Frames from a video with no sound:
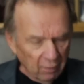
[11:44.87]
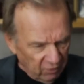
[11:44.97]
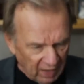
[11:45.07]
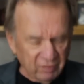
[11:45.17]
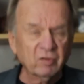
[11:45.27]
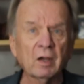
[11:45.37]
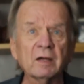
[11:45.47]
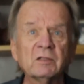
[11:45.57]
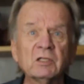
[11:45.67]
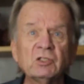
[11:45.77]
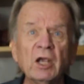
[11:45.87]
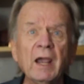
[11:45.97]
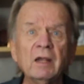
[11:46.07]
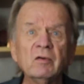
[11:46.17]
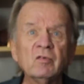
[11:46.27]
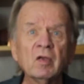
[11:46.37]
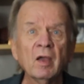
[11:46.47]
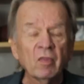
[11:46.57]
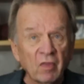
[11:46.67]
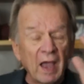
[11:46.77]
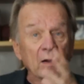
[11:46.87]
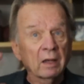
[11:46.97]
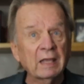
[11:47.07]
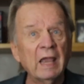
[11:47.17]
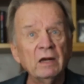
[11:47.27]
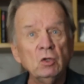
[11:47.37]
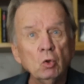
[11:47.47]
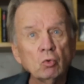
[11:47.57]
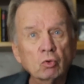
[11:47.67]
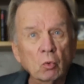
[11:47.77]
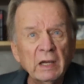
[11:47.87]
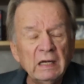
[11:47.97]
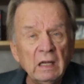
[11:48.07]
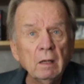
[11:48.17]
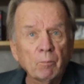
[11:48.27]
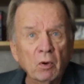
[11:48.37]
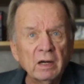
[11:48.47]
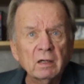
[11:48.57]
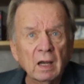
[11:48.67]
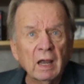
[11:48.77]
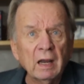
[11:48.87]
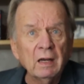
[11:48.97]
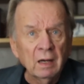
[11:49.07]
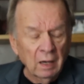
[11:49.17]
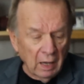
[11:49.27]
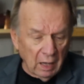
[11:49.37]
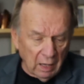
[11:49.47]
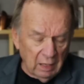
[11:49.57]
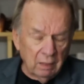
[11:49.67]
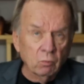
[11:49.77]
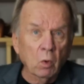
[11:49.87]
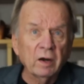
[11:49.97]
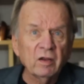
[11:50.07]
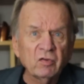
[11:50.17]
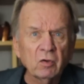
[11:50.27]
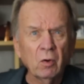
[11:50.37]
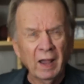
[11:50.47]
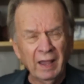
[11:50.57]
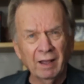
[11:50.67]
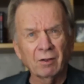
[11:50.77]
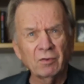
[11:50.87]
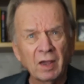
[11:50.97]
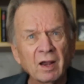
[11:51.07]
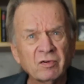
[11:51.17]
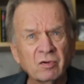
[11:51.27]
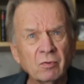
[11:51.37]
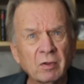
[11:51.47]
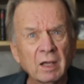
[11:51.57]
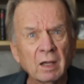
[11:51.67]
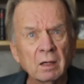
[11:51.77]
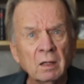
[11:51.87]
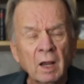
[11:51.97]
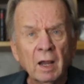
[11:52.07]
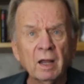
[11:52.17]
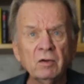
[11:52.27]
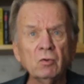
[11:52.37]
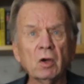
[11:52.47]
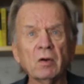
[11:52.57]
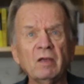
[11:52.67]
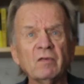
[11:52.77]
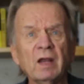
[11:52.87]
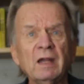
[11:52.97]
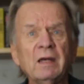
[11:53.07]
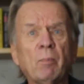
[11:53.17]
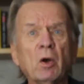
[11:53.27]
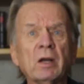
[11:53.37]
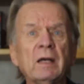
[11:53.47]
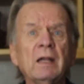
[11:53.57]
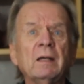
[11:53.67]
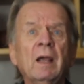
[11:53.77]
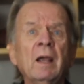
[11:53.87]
that's got to change that can you 3d print a a running shoe hell yes you can and you don't even need to put it in